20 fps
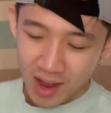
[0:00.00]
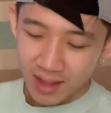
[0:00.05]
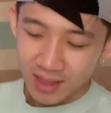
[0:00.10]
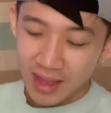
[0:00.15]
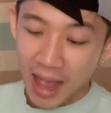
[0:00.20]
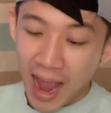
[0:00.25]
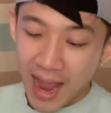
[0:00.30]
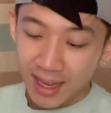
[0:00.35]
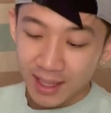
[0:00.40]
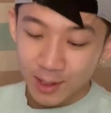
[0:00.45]

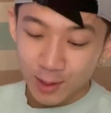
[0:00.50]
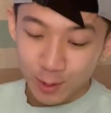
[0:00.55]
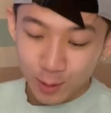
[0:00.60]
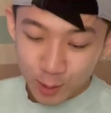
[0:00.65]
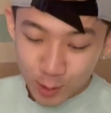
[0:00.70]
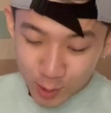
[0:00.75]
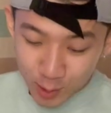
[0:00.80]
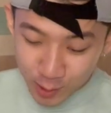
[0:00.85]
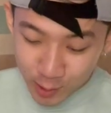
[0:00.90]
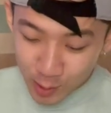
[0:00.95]
Thank you
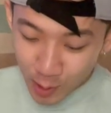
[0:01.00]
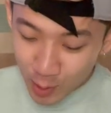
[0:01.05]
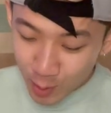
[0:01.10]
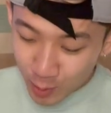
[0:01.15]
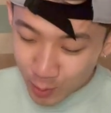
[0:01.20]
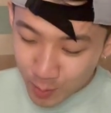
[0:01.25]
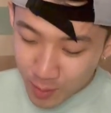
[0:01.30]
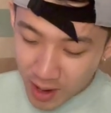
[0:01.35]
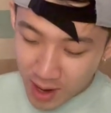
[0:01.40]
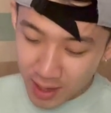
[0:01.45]

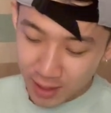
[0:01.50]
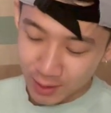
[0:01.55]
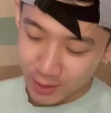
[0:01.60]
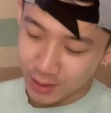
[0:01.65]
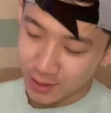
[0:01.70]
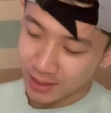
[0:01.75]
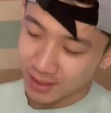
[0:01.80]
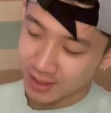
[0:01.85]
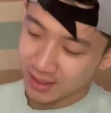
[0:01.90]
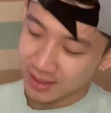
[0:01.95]
so
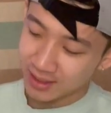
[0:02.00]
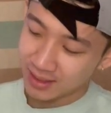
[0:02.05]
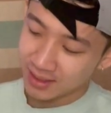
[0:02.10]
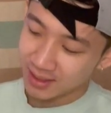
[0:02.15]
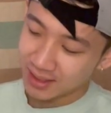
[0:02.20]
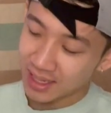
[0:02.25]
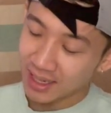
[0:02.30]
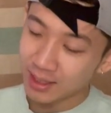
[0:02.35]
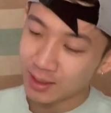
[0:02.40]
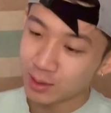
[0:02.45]
much.
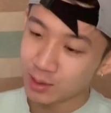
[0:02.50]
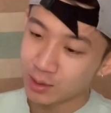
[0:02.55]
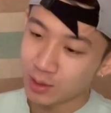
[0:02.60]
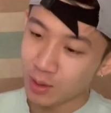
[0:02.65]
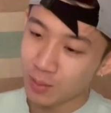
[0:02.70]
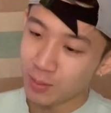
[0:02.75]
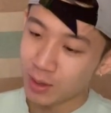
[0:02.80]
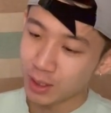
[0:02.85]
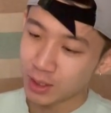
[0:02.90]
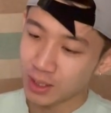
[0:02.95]
Thank you
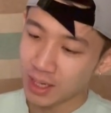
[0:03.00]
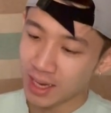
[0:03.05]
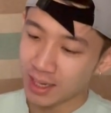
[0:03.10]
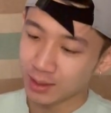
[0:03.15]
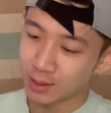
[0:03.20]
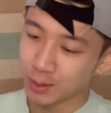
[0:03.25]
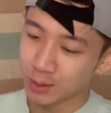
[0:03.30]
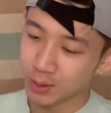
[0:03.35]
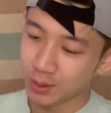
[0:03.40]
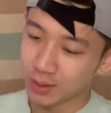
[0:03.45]
so much,
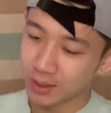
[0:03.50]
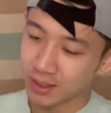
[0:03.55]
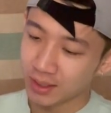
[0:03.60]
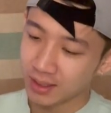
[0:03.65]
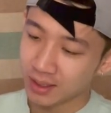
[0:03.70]
Andrew.